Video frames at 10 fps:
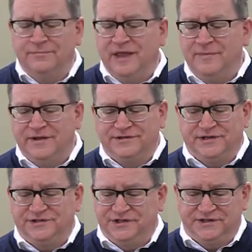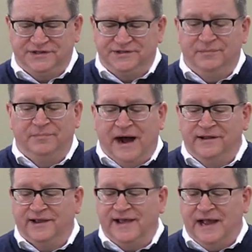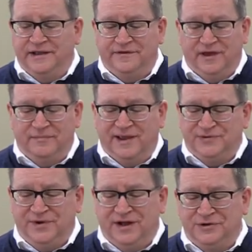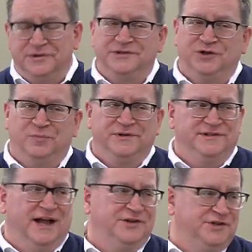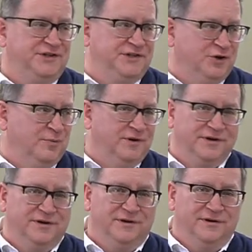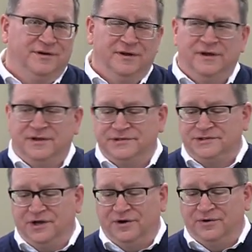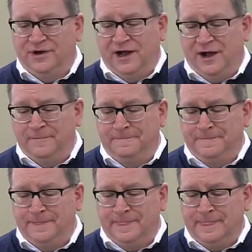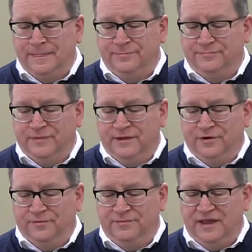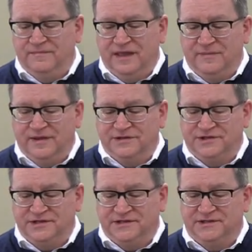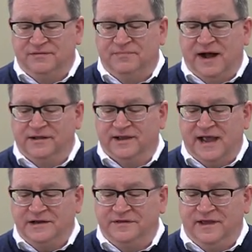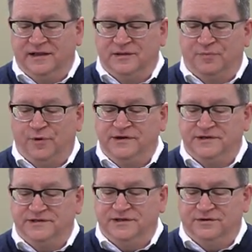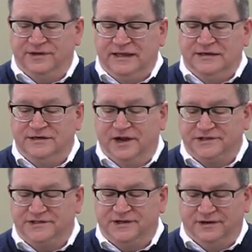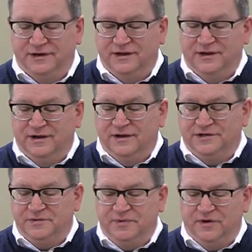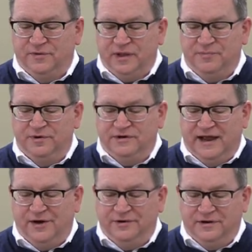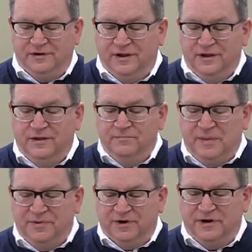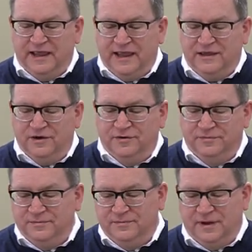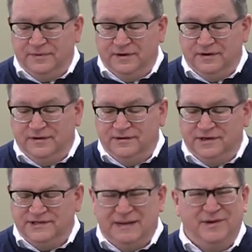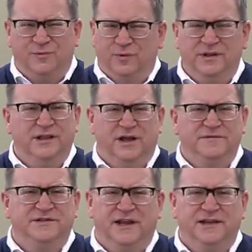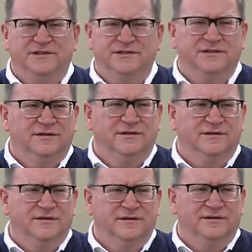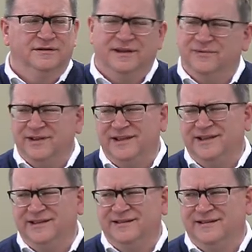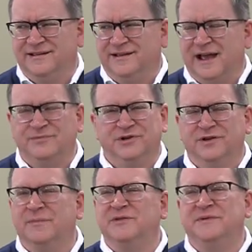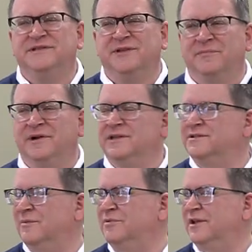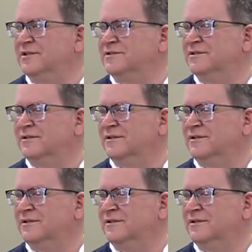Maybe it's just a symbolic kind of thing, because we all know the serpent's not just a serpent. So, maybe it's just a symbolic kind of thing, and the point is, you know, eating dust and just being really put down, and people are going to hate you. I mean, does anybody really love snakes? Really? I'm sure there must be somebody someplace.